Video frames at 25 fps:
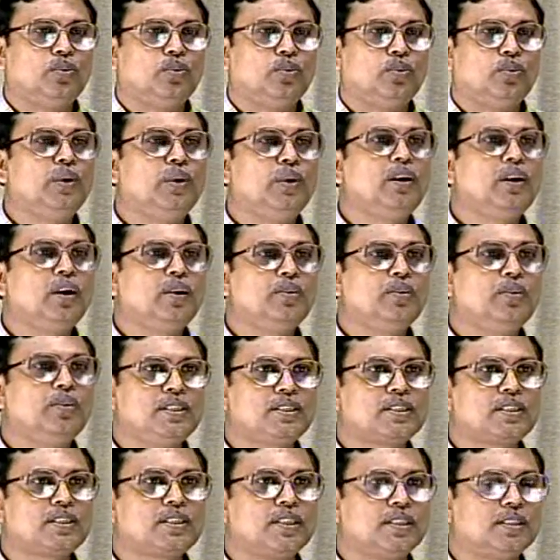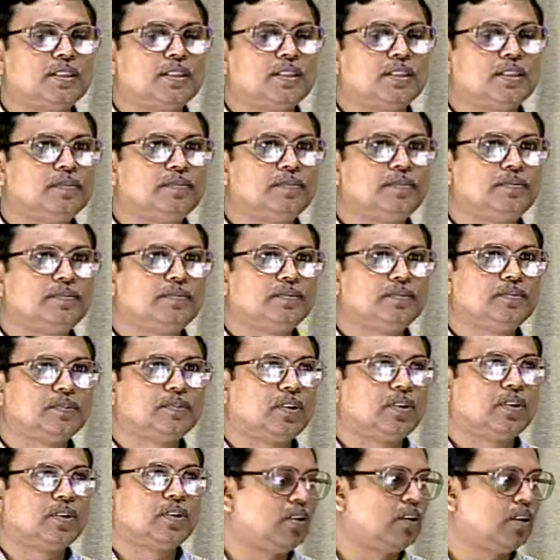we will now discuss
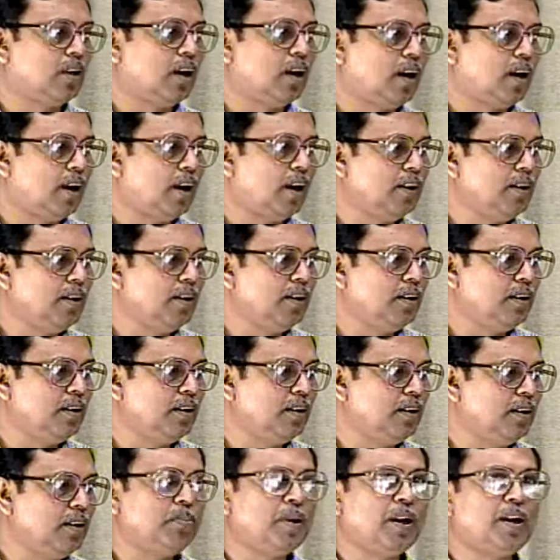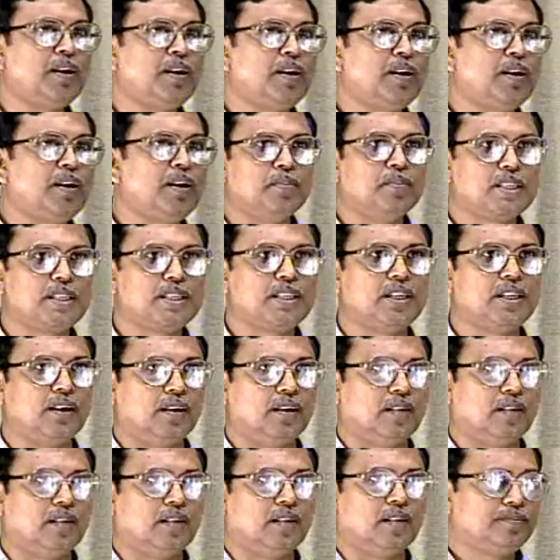on ion implant machine.
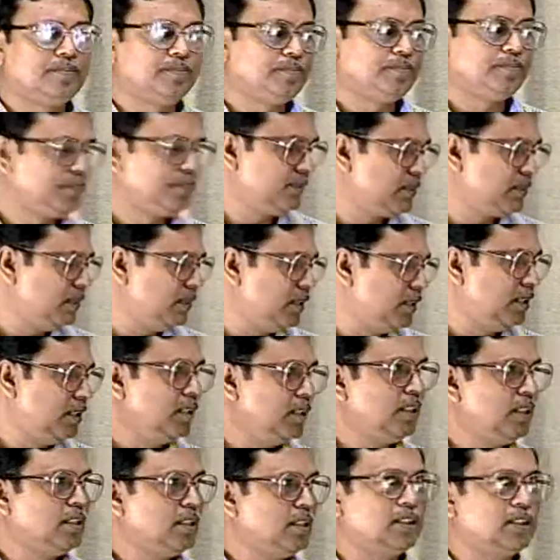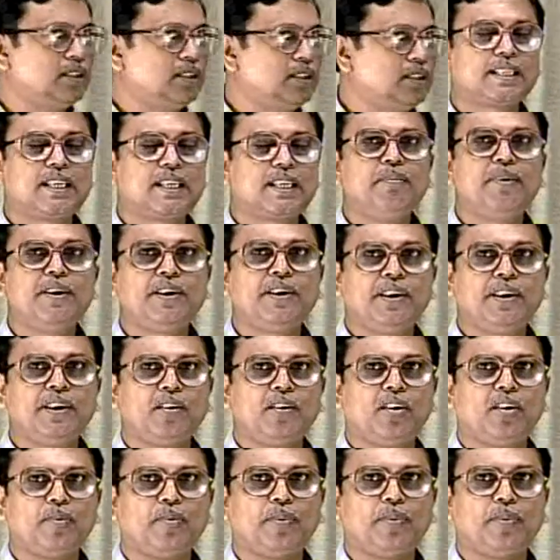The schematic of